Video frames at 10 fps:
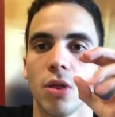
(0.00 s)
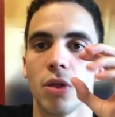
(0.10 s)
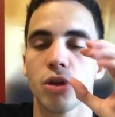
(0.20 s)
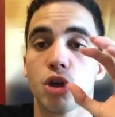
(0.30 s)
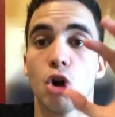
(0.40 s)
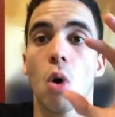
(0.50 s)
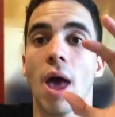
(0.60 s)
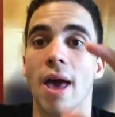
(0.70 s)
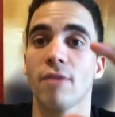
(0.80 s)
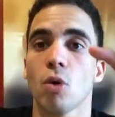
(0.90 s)
you
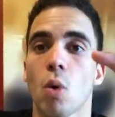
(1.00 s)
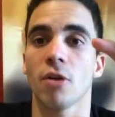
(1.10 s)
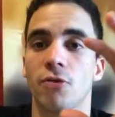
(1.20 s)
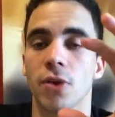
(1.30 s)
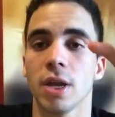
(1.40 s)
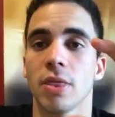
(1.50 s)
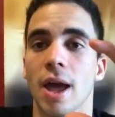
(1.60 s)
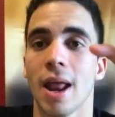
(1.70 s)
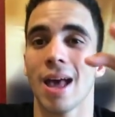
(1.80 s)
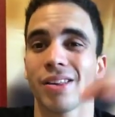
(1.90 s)
don't ever want to feed
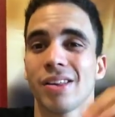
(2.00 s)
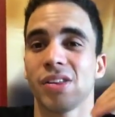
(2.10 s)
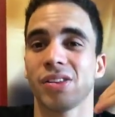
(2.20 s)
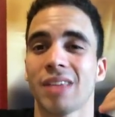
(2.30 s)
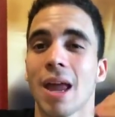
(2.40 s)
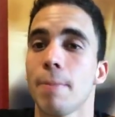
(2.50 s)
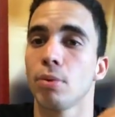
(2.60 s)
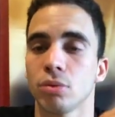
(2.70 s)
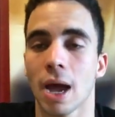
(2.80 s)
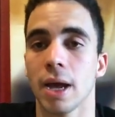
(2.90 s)
that as a
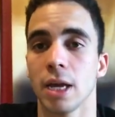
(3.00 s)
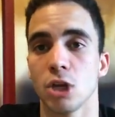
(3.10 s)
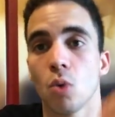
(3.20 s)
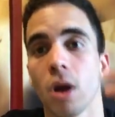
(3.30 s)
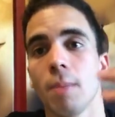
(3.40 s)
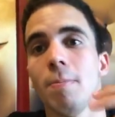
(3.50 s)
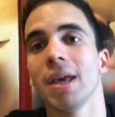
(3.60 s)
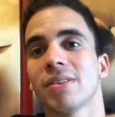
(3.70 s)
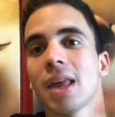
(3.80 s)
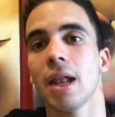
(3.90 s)
staple diet. You want to
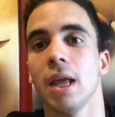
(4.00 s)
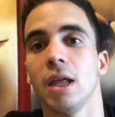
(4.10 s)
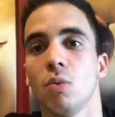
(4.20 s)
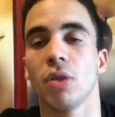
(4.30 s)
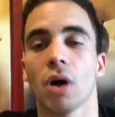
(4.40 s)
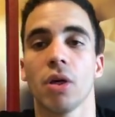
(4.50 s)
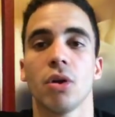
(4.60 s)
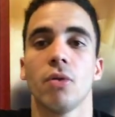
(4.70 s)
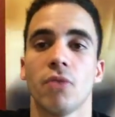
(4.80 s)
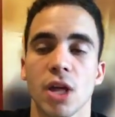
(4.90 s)
mix that in with
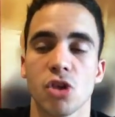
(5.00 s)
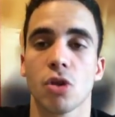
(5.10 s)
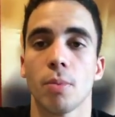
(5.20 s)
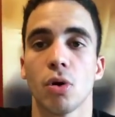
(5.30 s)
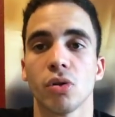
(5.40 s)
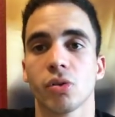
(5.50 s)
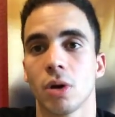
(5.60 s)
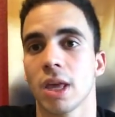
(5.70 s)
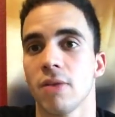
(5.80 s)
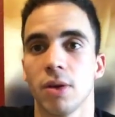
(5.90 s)
other vegetables or
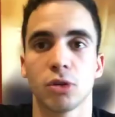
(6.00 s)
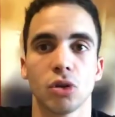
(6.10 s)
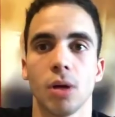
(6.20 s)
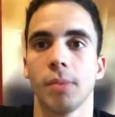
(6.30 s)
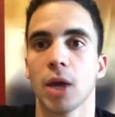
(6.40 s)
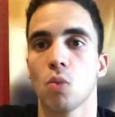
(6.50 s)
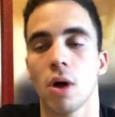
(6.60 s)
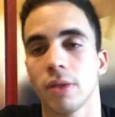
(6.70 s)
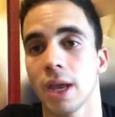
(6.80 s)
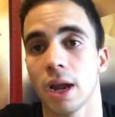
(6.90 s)
give it to them like
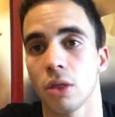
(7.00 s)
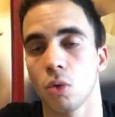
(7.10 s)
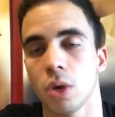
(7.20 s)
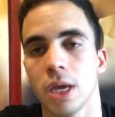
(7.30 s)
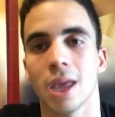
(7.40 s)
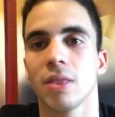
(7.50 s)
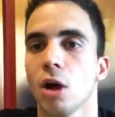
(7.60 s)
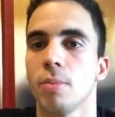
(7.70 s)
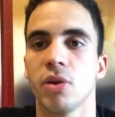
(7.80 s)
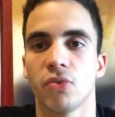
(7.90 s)
one day out of the week and
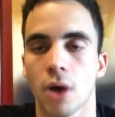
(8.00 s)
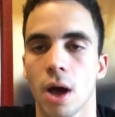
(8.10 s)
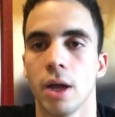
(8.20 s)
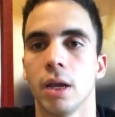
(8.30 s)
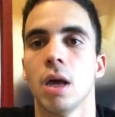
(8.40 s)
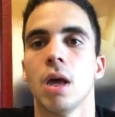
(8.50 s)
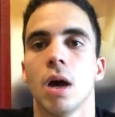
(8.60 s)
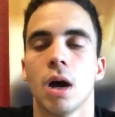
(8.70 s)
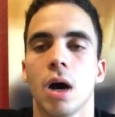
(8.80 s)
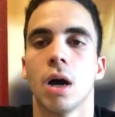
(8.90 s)
they'll be fine.
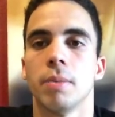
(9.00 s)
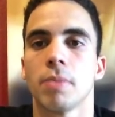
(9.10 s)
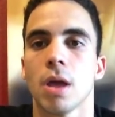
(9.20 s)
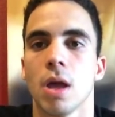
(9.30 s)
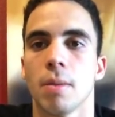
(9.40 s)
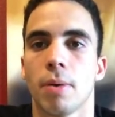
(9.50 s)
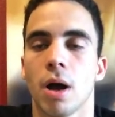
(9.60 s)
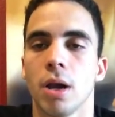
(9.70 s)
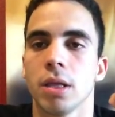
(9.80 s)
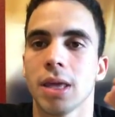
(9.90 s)

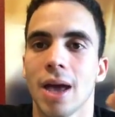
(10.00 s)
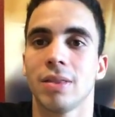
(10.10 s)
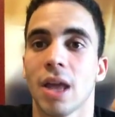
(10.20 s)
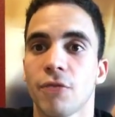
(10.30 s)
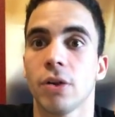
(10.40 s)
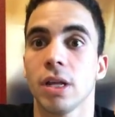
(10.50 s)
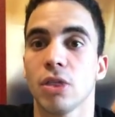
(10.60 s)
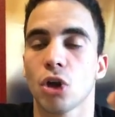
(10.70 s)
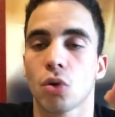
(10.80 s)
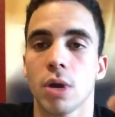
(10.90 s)
But yeah, definitely
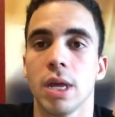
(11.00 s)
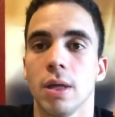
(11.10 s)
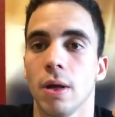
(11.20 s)
the green,